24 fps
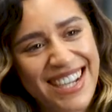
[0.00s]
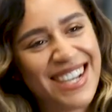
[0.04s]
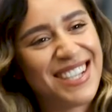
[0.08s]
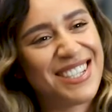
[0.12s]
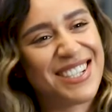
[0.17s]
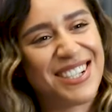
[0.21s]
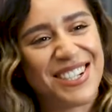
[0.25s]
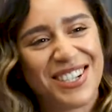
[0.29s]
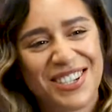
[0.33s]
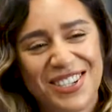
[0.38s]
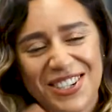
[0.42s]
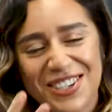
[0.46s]
And
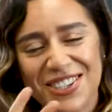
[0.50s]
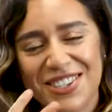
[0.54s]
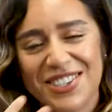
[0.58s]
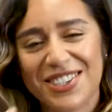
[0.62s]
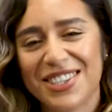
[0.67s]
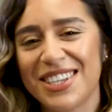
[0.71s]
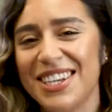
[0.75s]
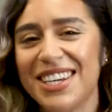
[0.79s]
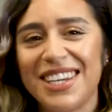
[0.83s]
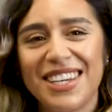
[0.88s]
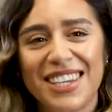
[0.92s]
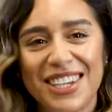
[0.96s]
she's just,
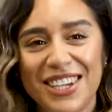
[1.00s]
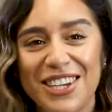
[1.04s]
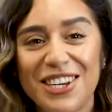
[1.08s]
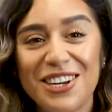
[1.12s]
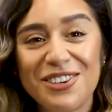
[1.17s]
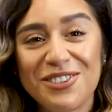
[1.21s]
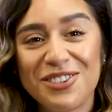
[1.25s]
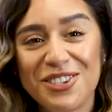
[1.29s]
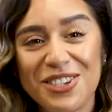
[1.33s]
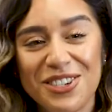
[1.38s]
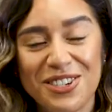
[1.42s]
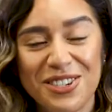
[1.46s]
you know,
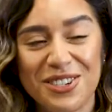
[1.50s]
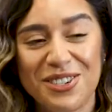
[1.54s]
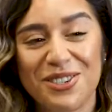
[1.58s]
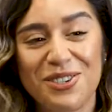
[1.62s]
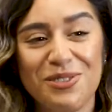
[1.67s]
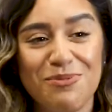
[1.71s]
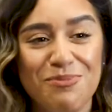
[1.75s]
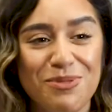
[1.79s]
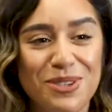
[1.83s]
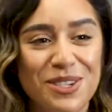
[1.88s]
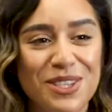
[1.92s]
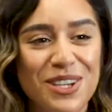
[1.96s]
she's a
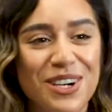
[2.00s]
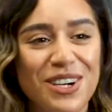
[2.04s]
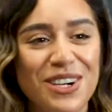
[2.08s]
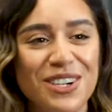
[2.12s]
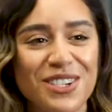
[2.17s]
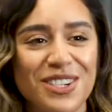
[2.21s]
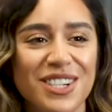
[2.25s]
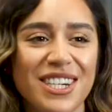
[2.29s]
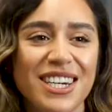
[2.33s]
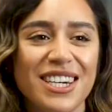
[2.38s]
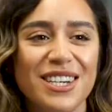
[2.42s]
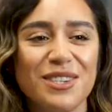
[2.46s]
superstar,
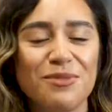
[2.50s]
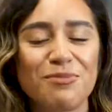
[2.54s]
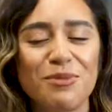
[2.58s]
she is.